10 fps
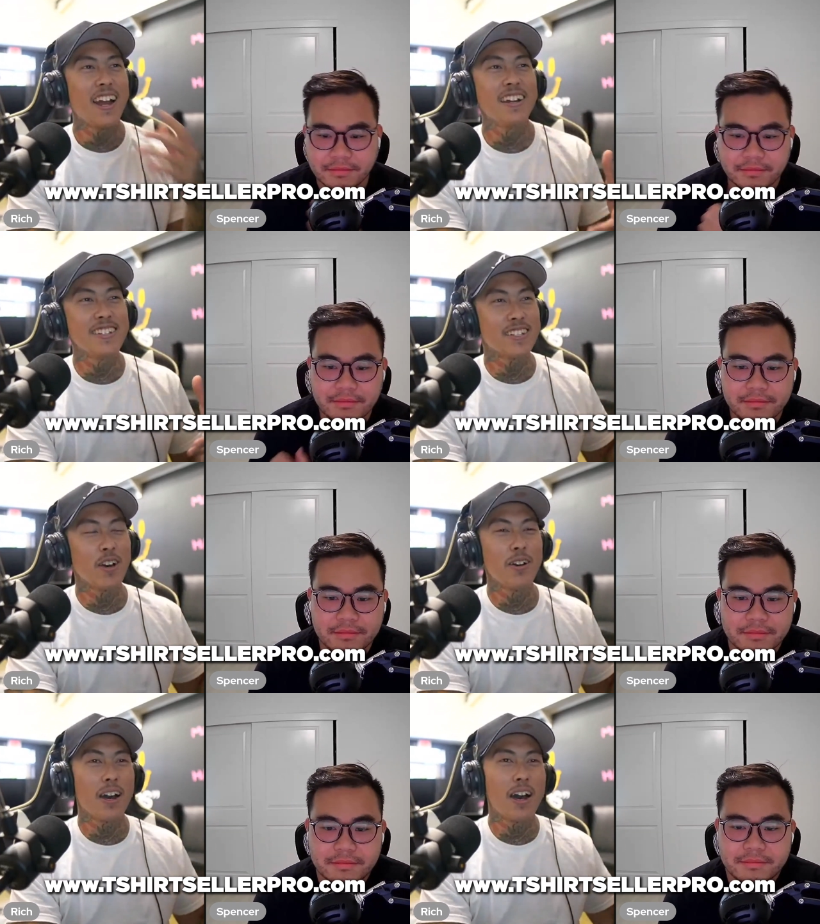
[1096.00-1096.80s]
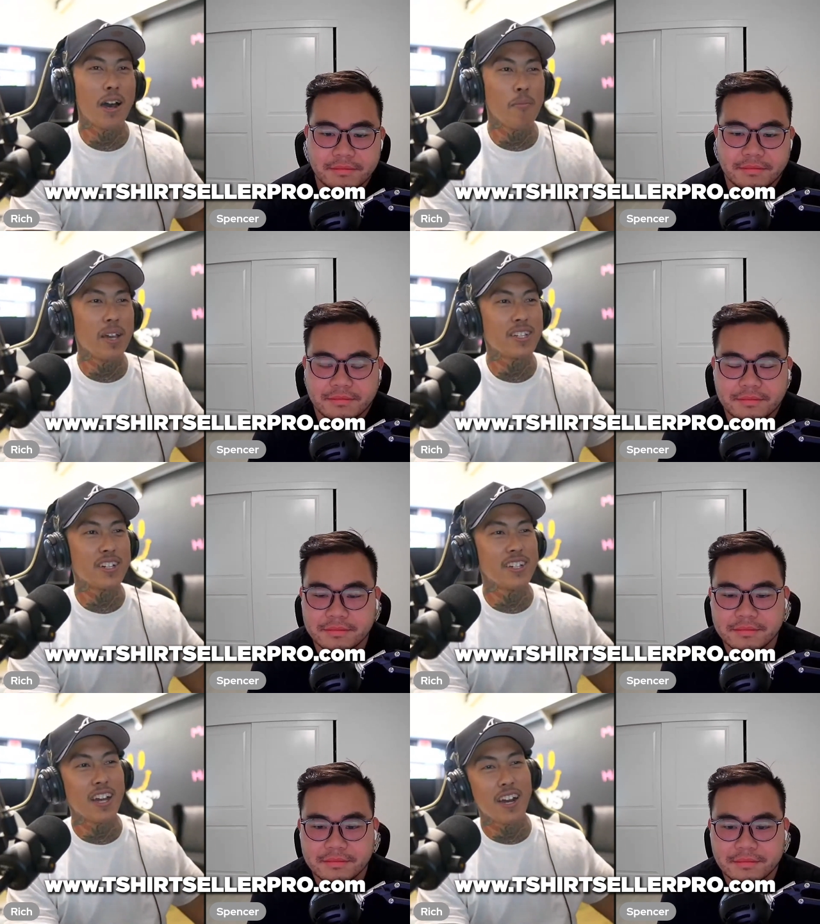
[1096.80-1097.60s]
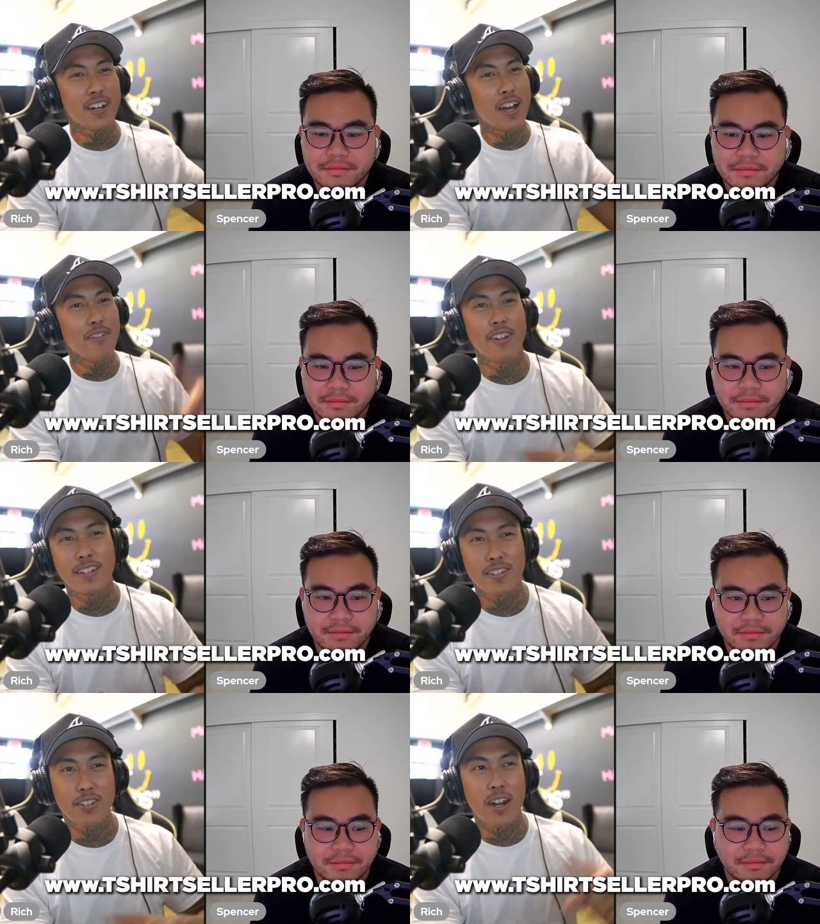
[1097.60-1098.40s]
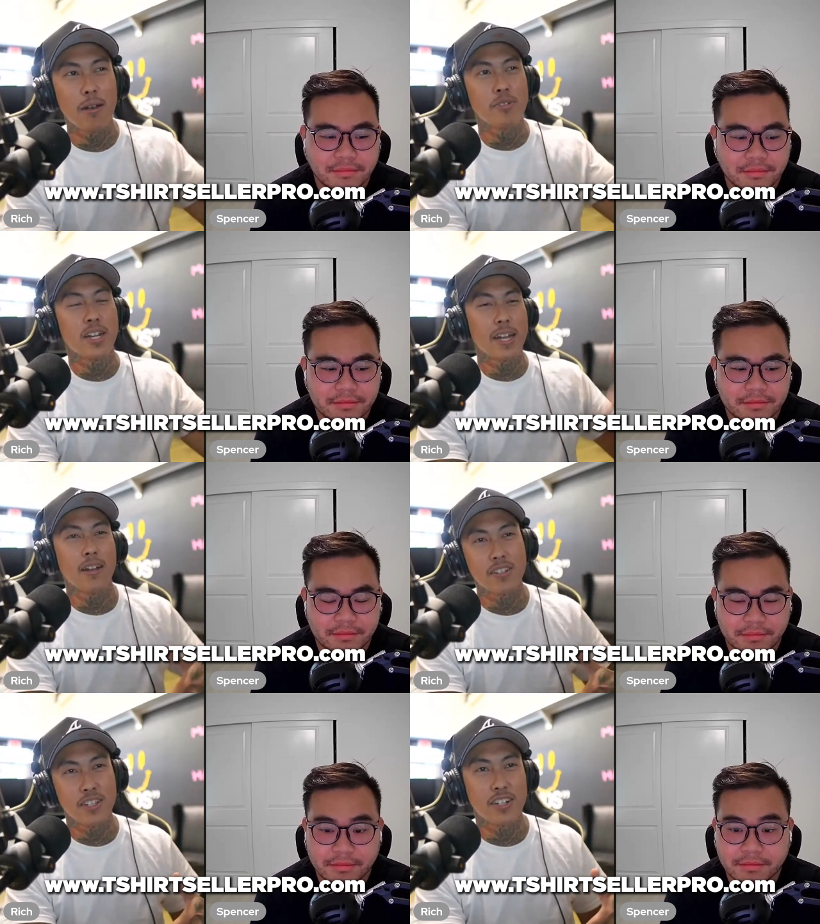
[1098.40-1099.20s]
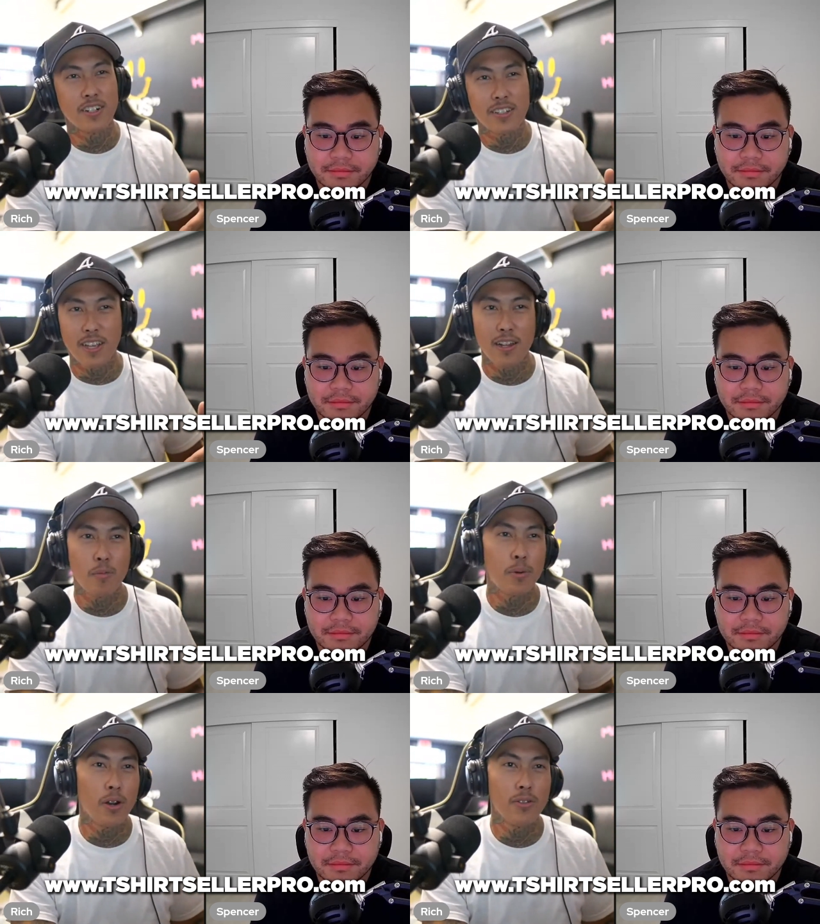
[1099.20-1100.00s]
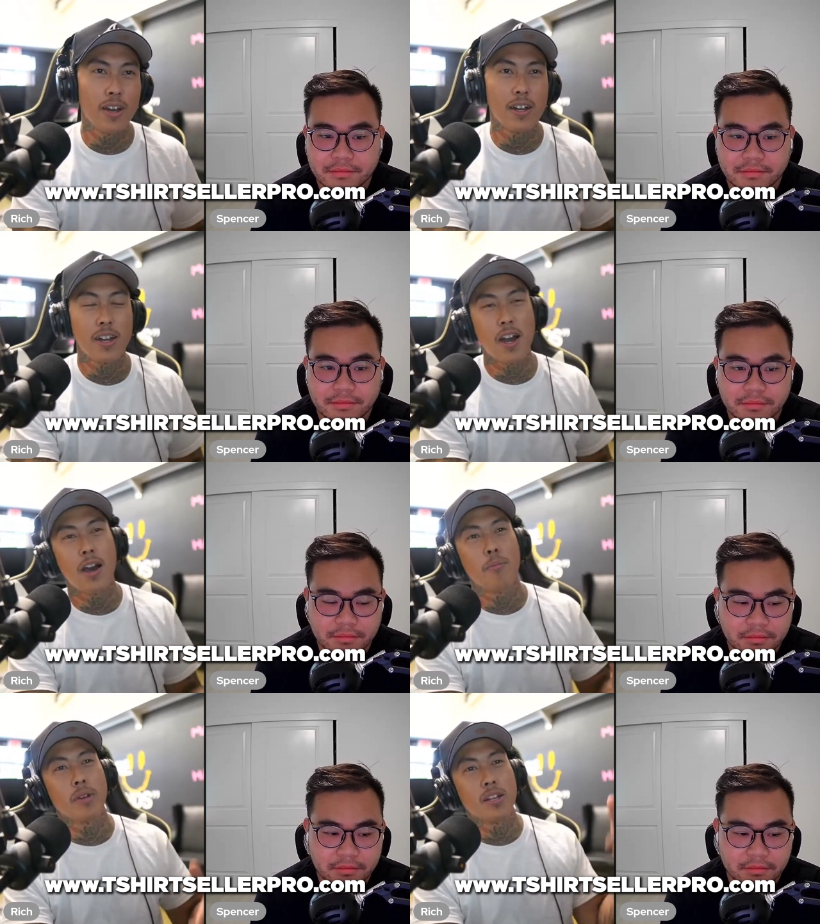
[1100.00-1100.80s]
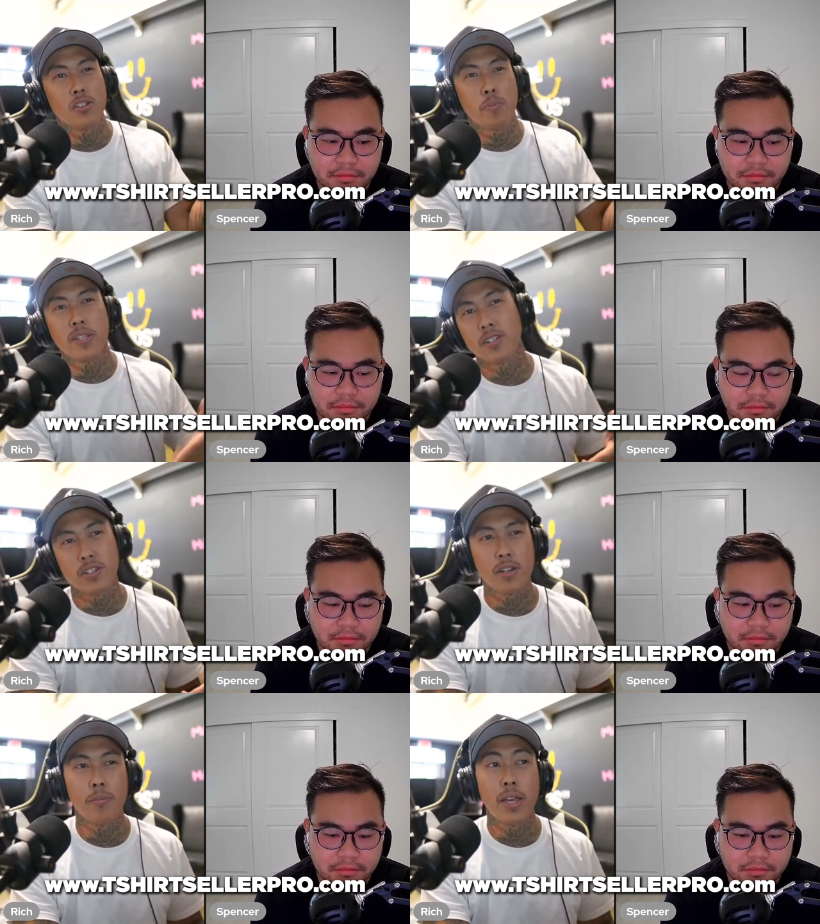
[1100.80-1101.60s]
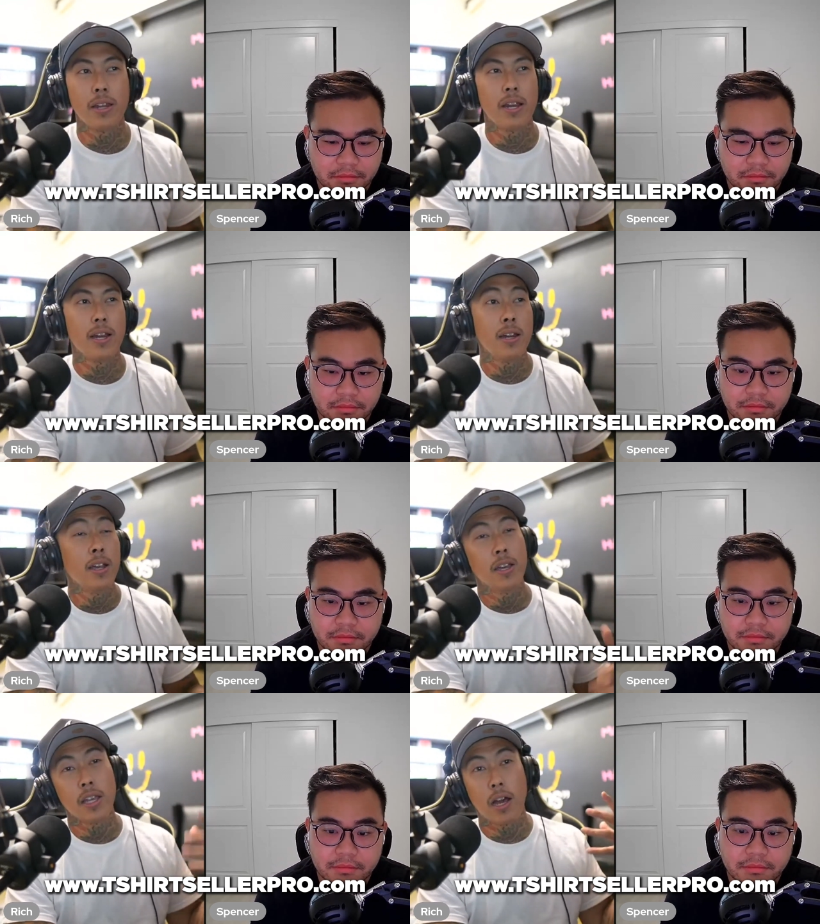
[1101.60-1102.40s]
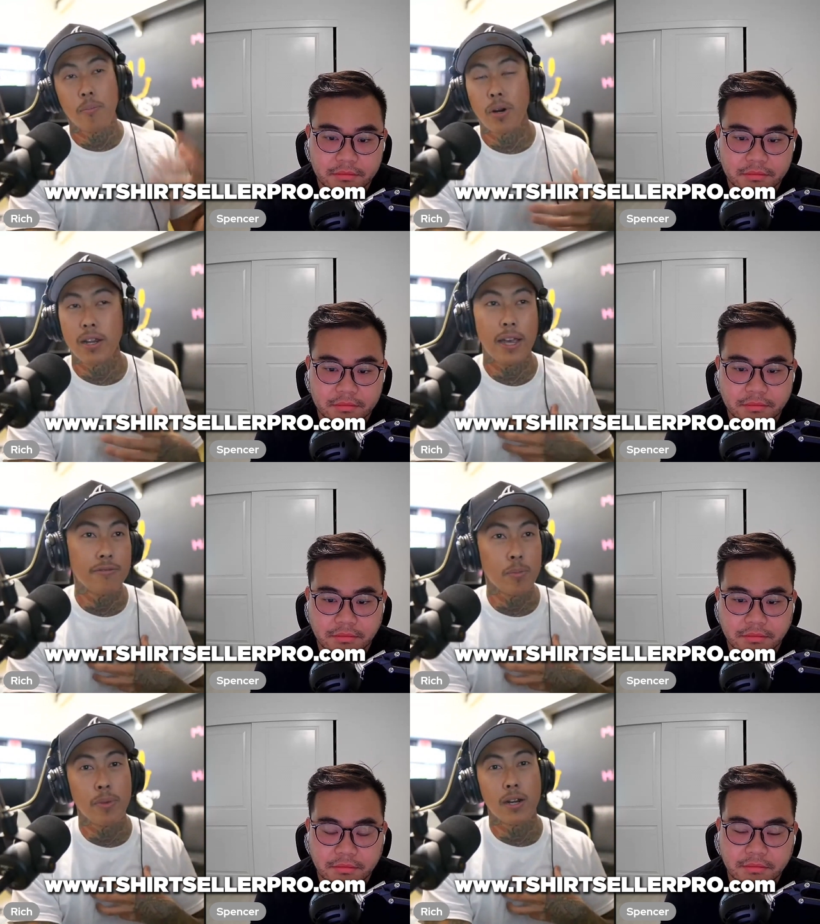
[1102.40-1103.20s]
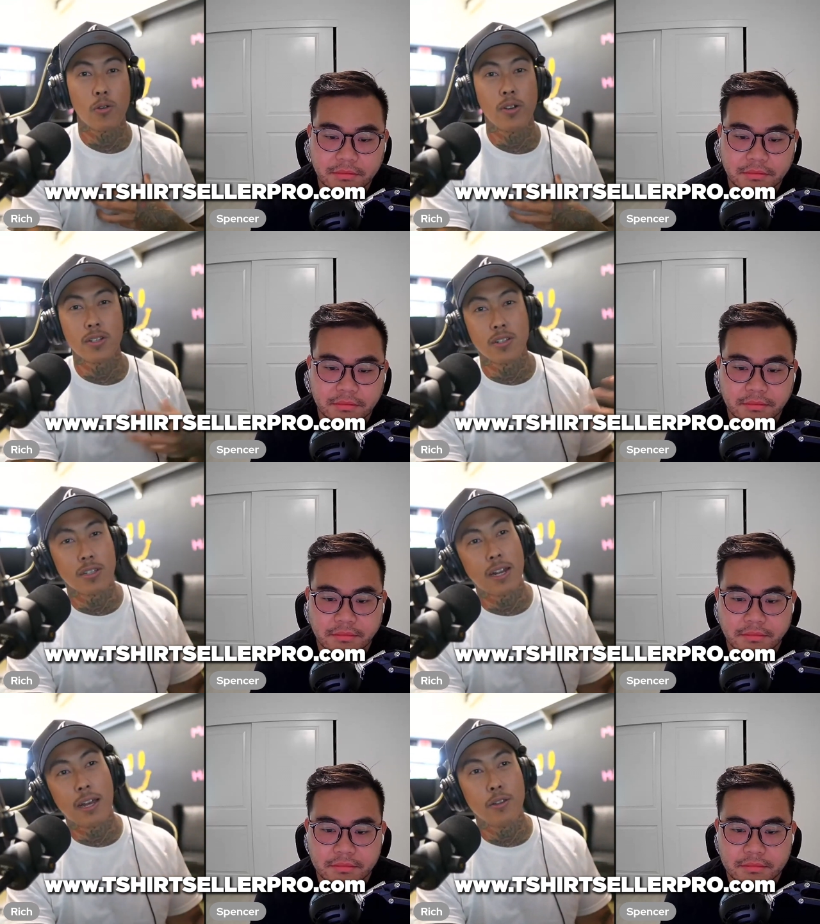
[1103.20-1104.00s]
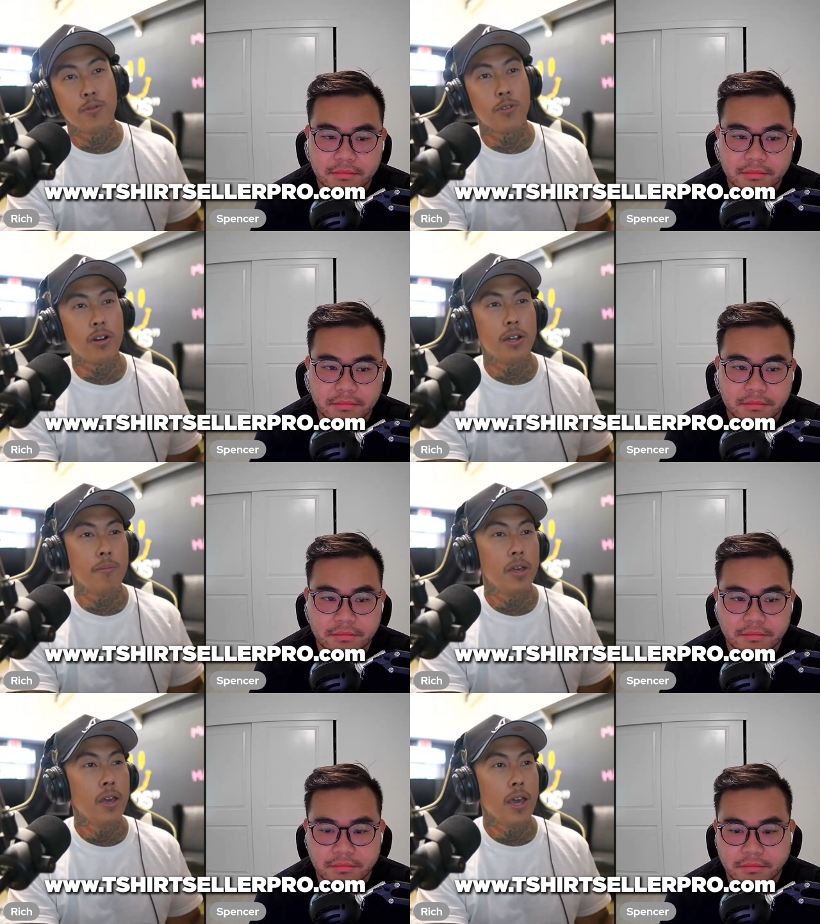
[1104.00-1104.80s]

Speaker 1: All right, so make sure y'all comment, like, subscribe. Check out t-shirtsellerpro.com because Spencer's going to be in there. Y'all probably have some better questions than I do for him.